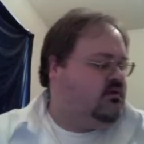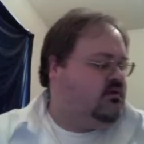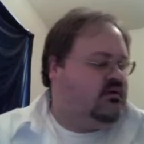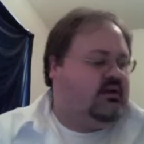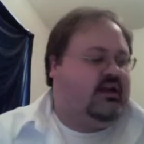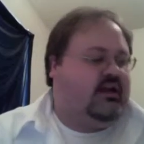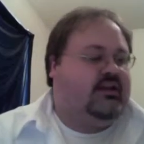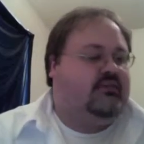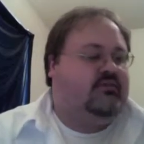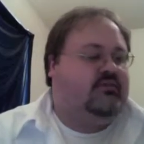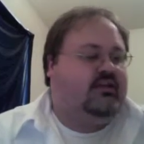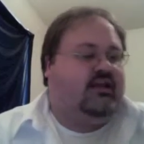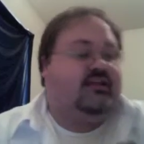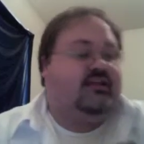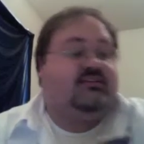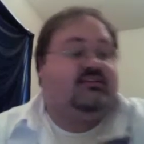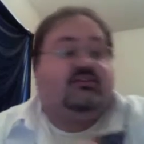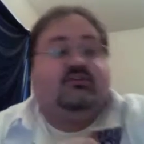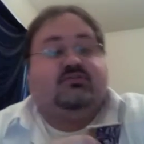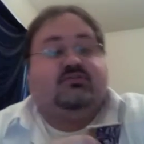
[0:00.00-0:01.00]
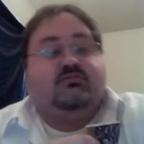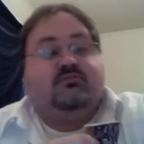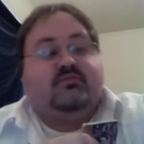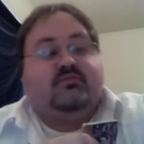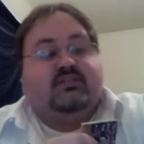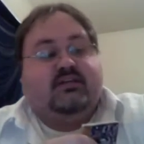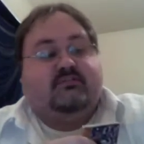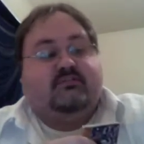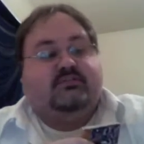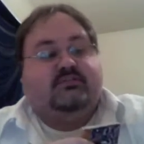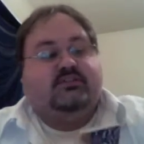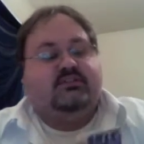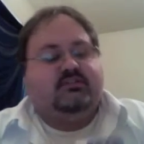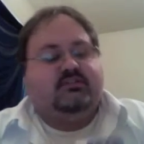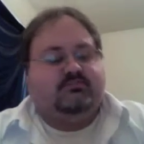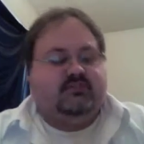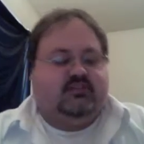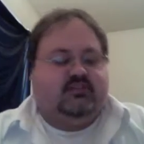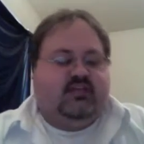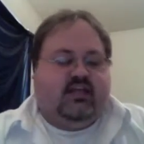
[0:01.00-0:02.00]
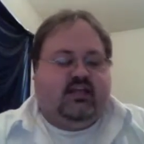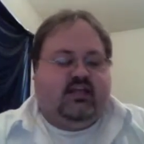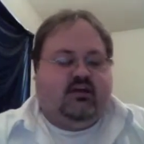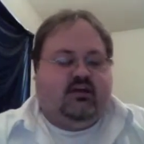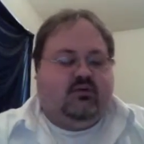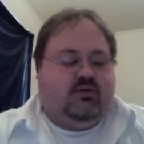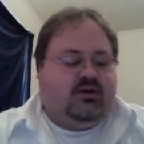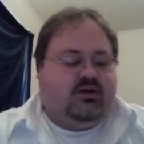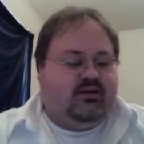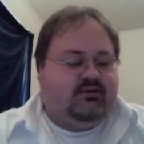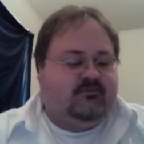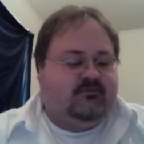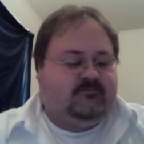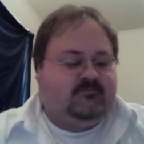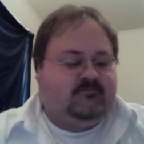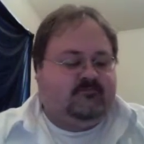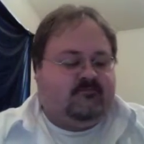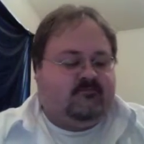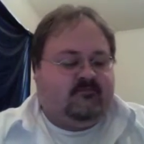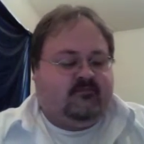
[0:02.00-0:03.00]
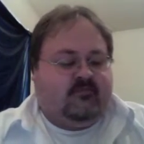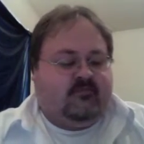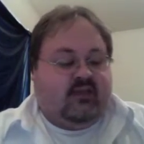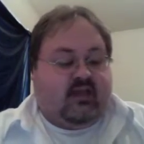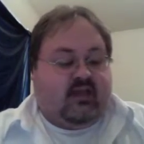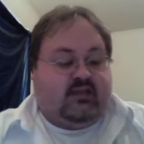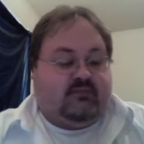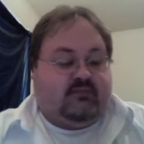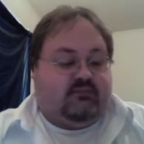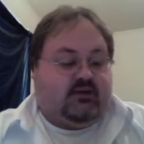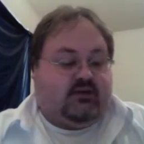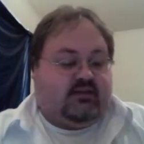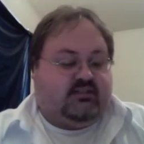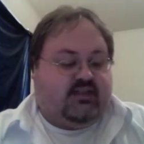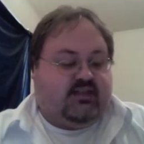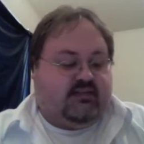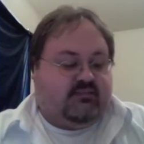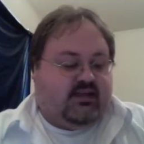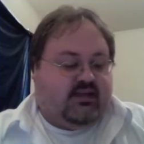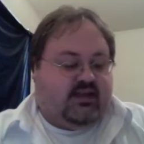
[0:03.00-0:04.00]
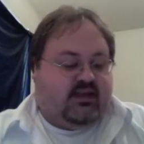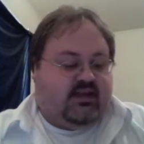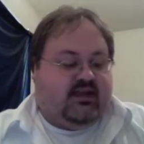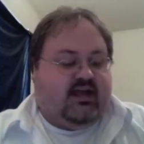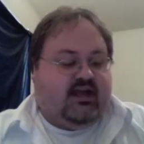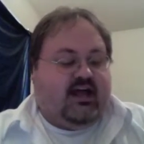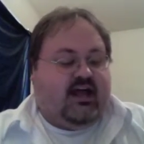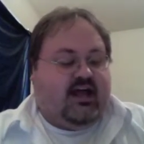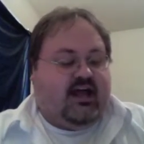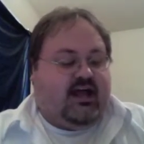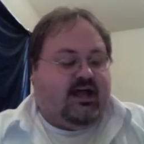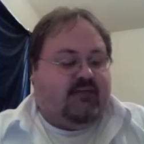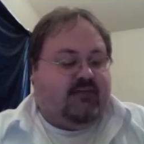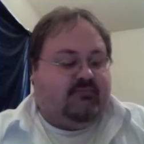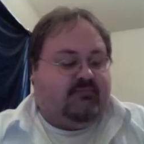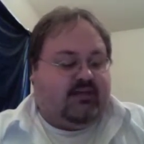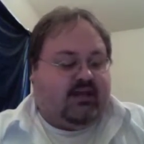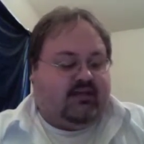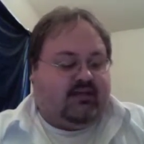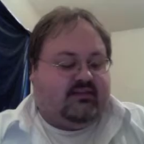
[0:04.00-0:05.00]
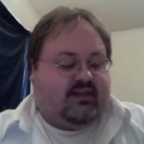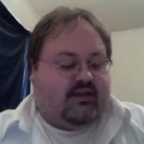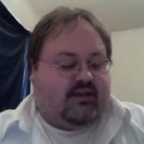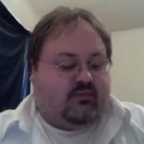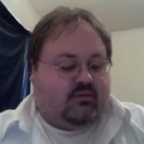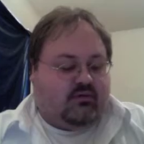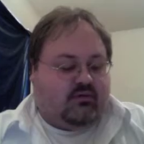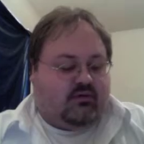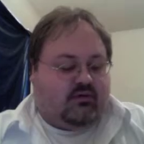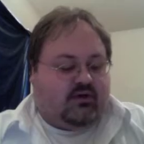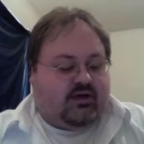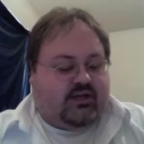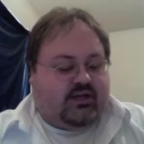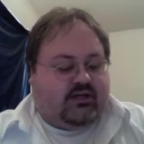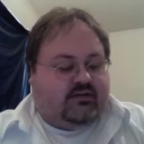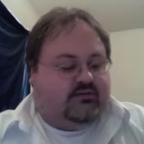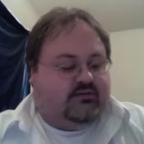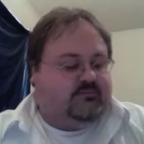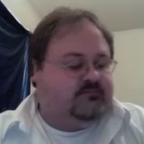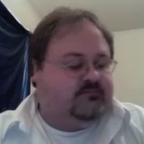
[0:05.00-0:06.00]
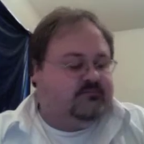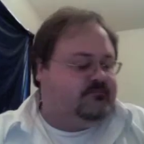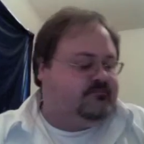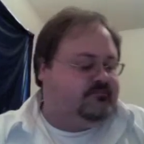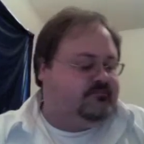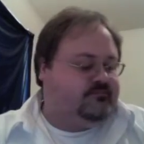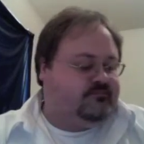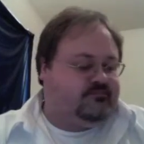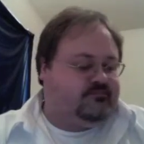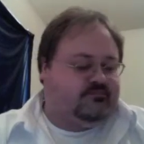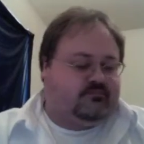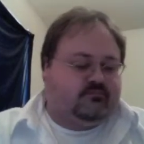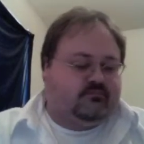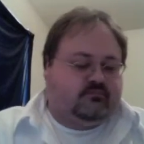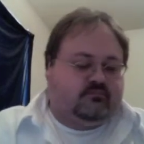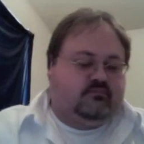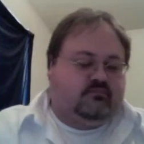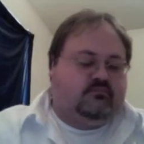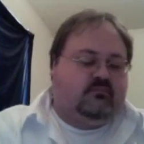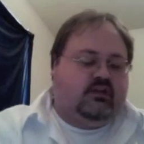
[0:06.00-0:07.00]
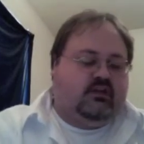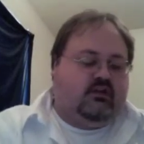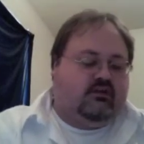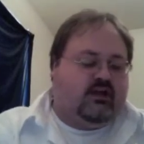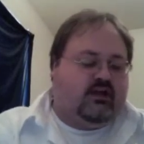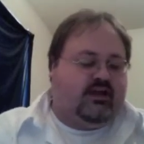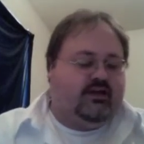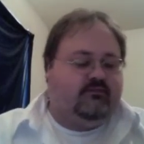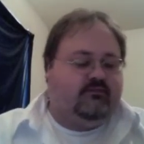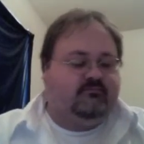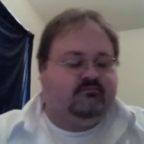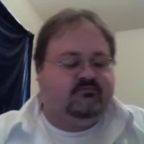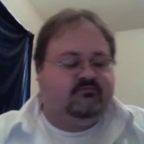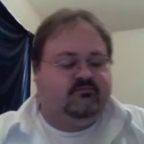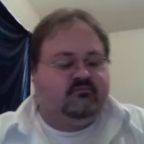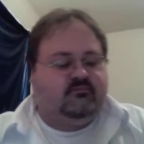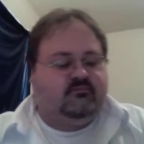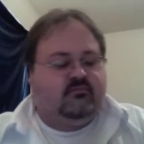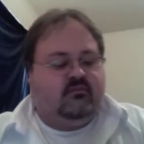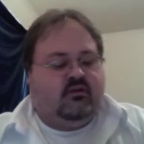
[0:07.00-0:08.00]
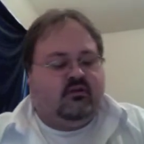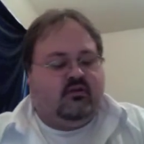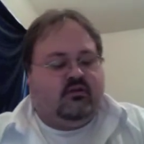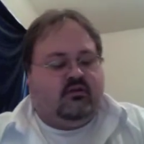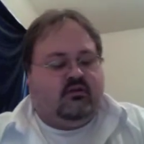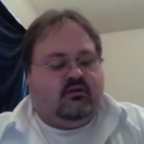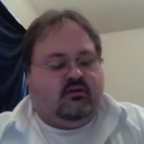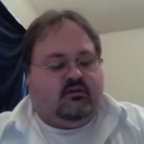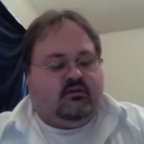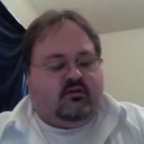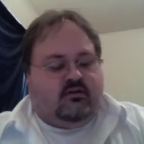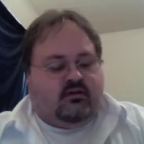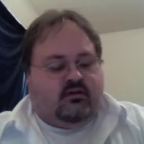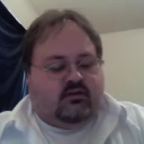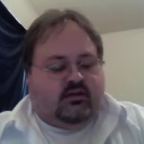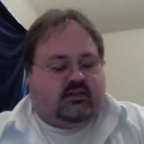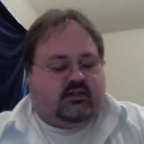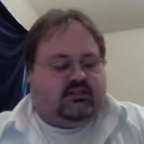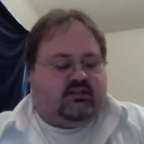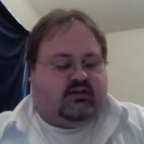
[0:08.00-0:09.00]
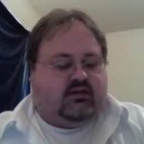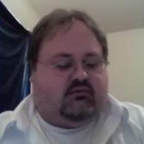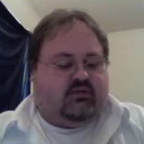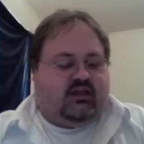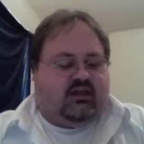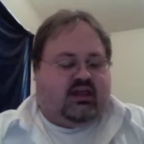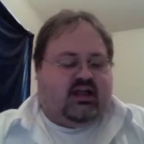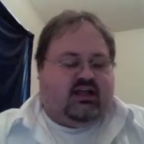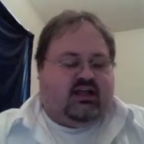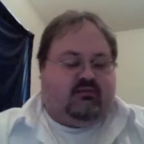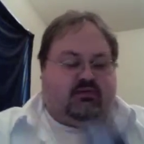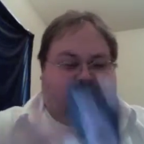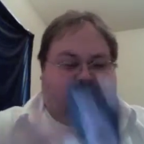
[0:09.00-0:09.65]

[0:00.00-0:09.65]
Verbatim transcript: I didn't realize those were redemptions, but you know what? At the price I paid, I'm not that worried. All right. That's a reliable